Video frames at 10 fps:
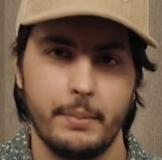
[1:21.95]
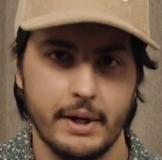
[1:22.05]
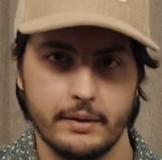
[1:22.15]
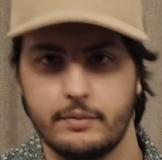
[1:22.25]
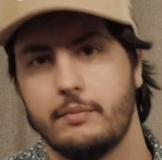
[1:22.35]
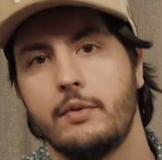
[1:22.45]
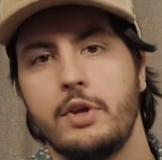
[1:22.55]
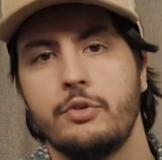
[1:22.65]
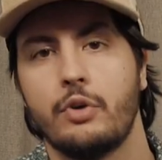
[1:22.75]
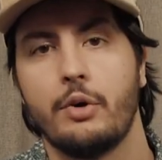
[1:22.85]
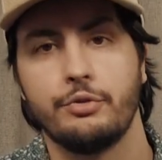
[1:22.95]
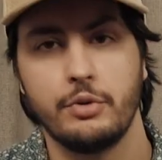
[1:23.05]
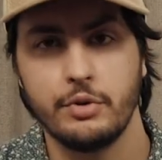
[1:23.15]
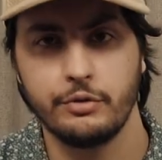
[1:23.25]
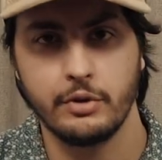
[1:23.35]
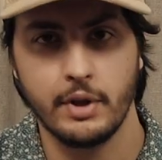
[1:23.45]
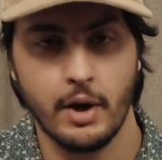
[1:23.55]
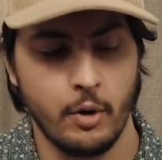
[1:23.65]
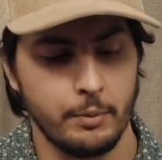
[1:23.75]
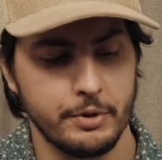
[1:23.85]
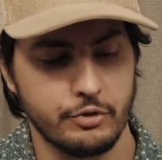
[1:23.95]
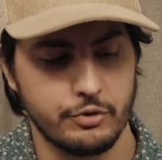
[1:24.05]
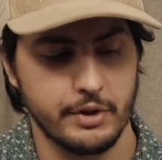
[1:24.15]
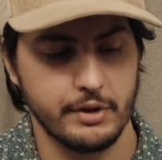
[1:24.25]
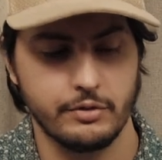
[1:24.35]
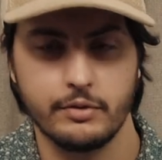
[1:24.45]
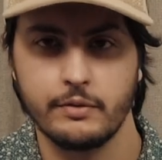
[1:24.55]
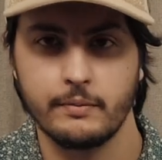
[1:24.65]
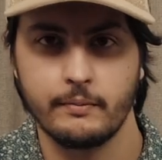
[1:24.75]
But he's also using the open strings.